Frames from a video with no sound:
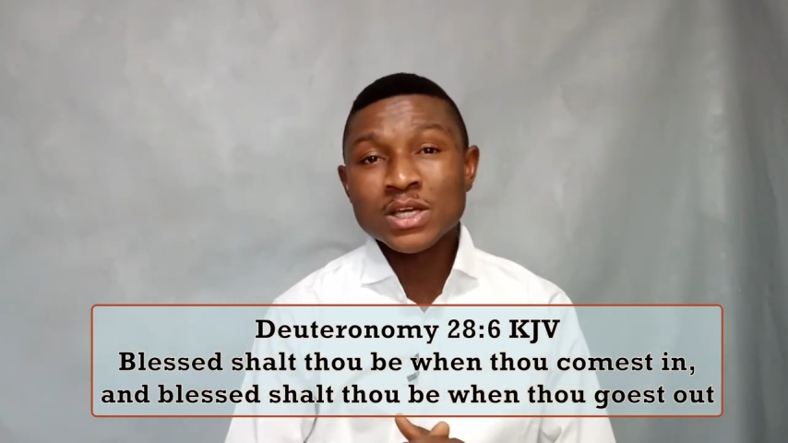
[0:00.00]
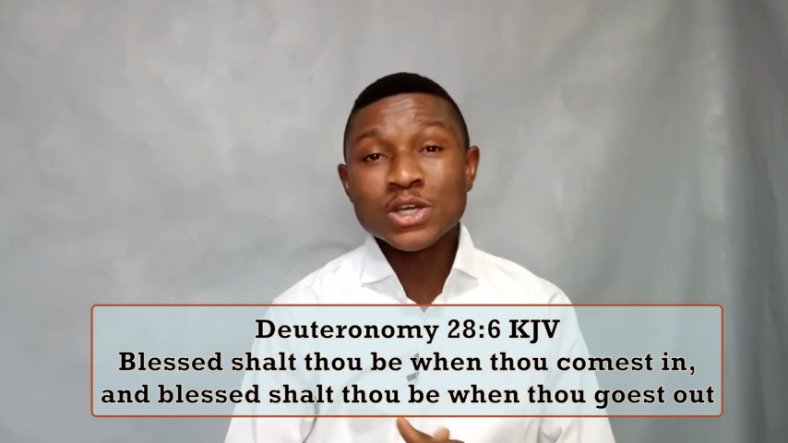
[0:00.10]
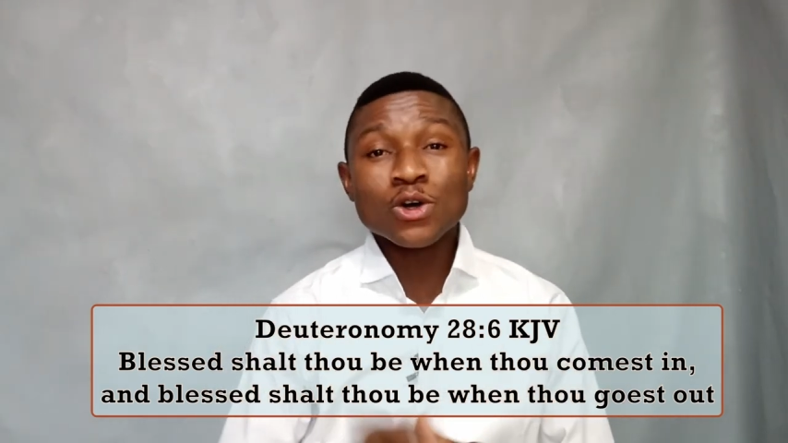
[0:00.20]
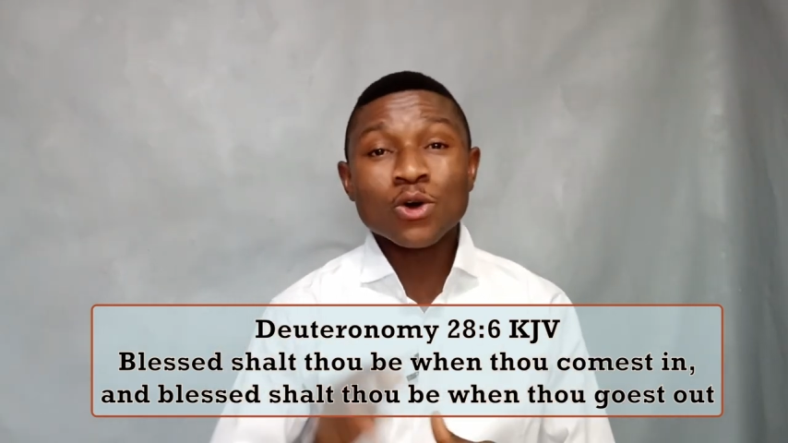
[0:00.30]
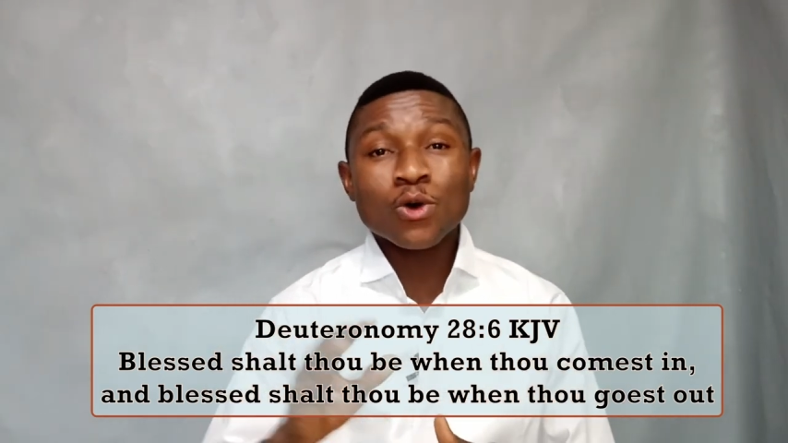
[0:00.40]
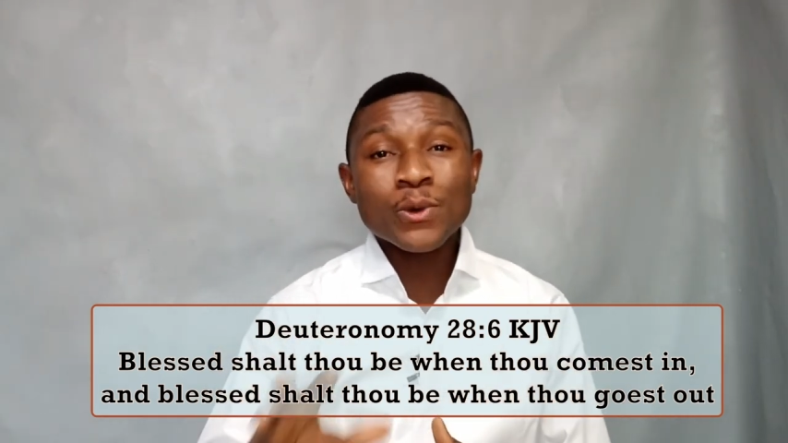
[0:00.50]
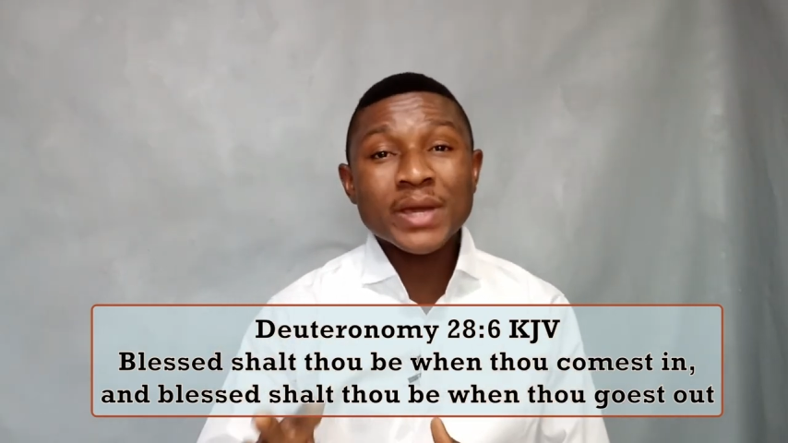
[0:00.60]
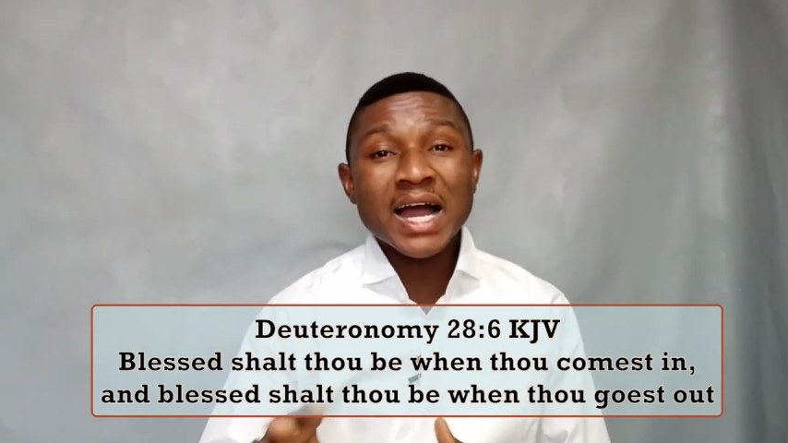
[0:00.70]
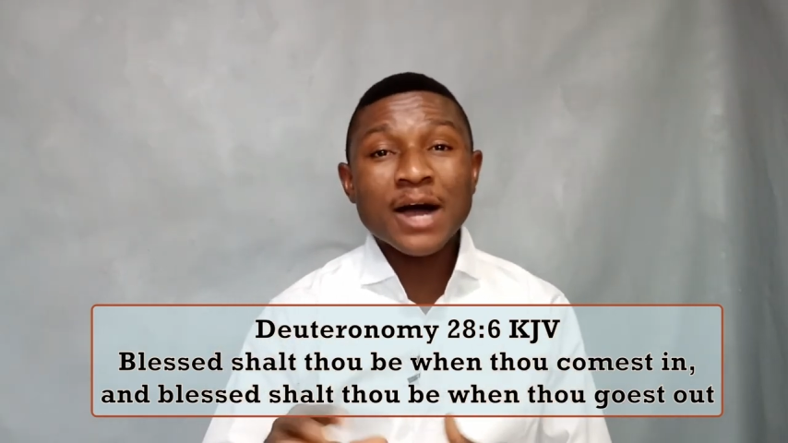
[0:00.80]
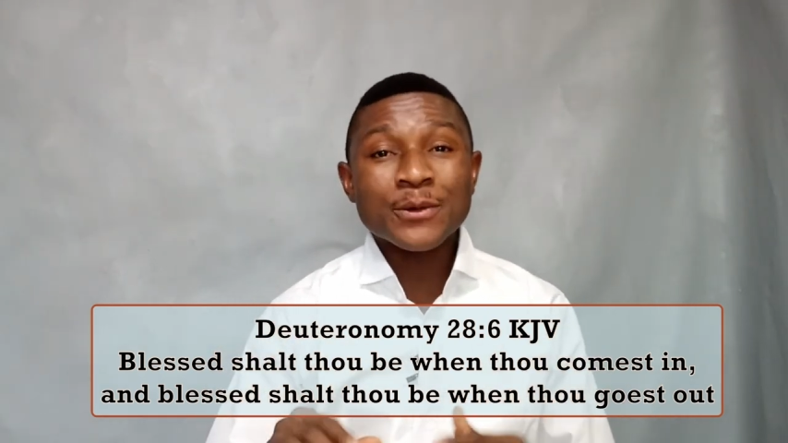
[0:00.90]
in your
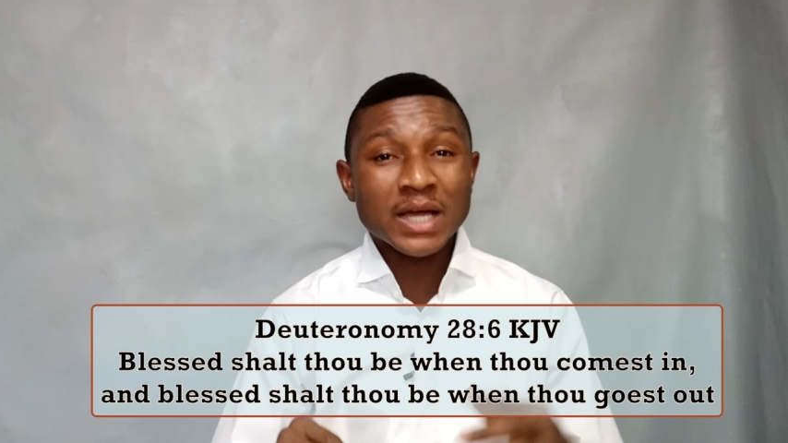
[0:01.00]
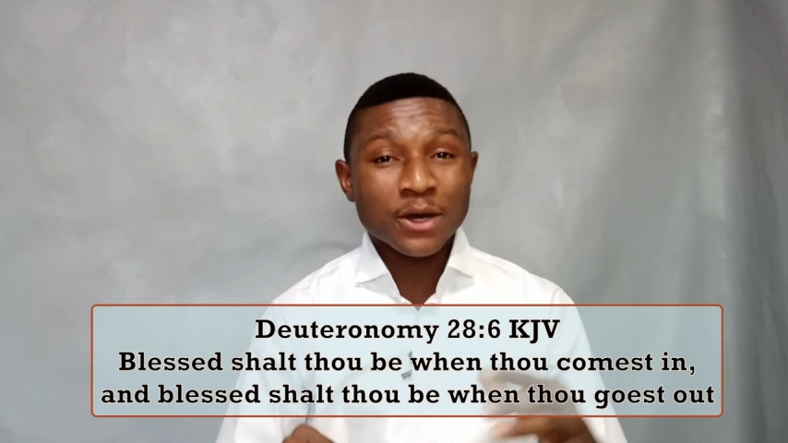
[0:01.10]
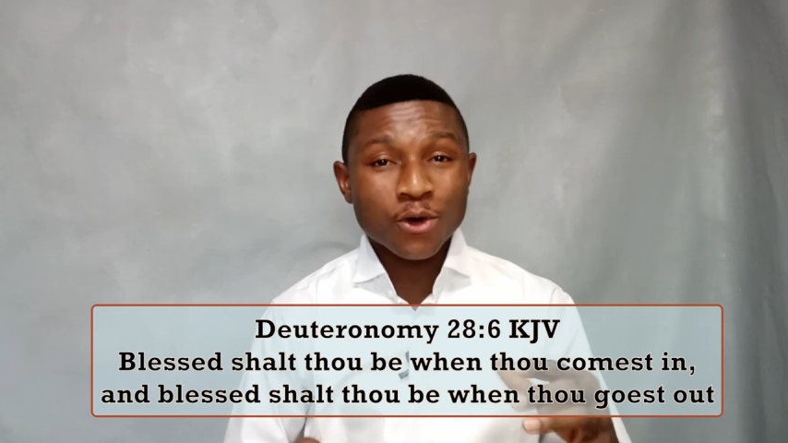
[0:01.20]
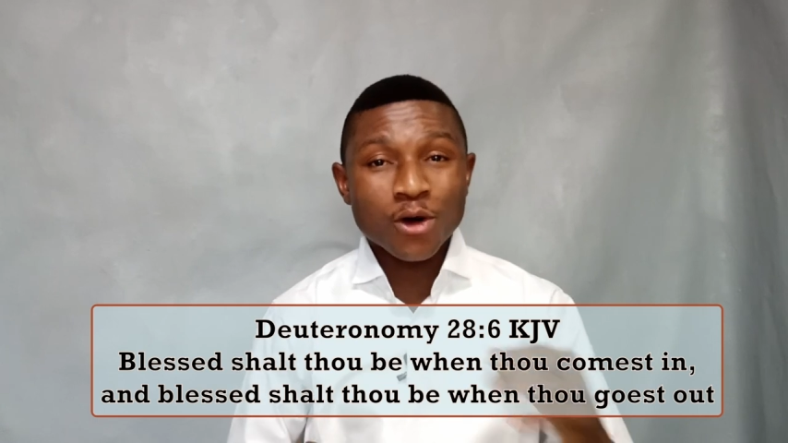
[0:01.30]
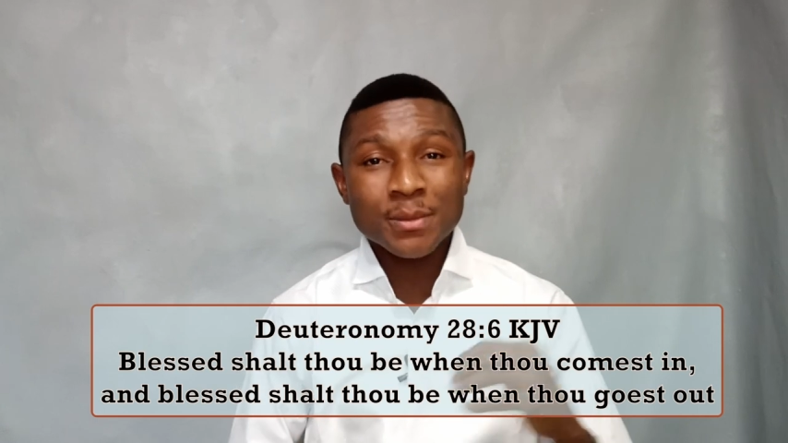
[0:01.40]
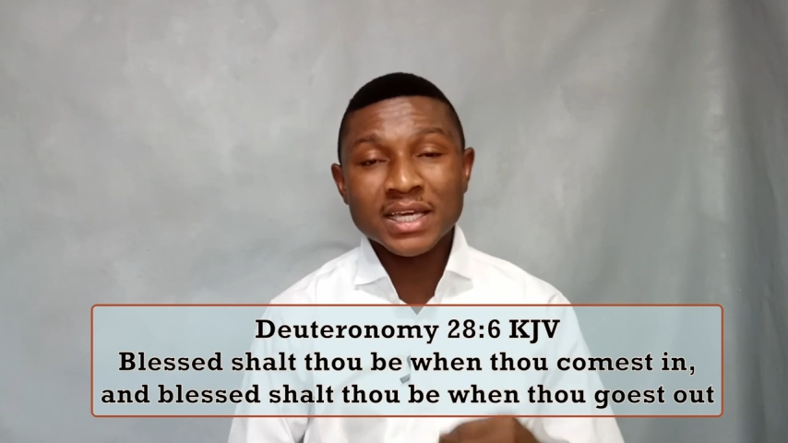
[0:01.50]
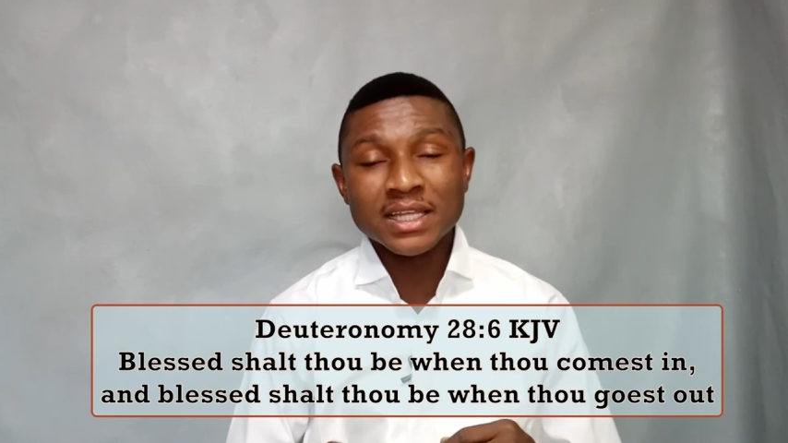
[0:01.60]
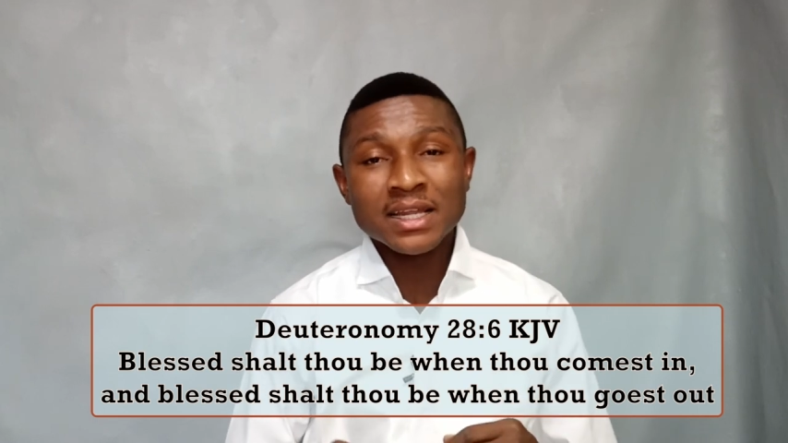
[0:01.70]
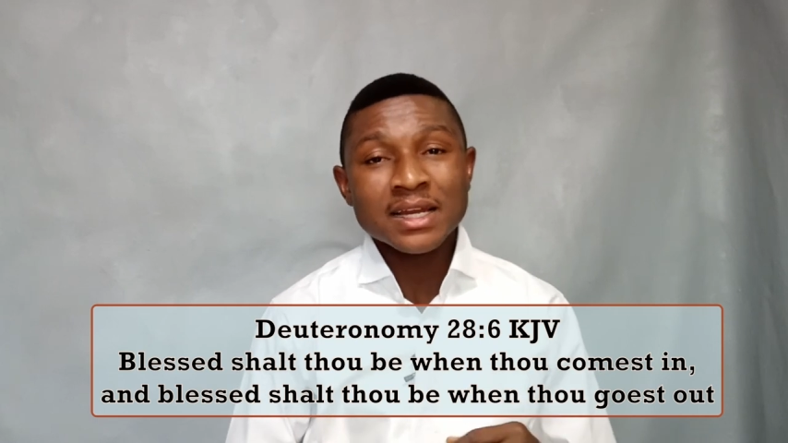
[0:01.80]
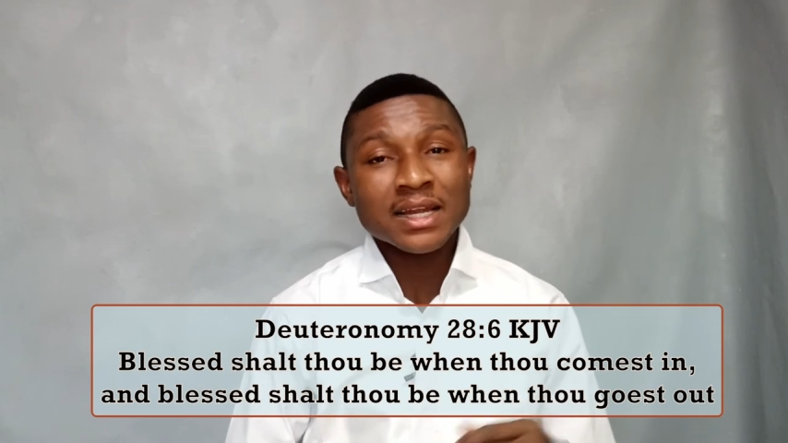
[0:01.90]
going out and coming in.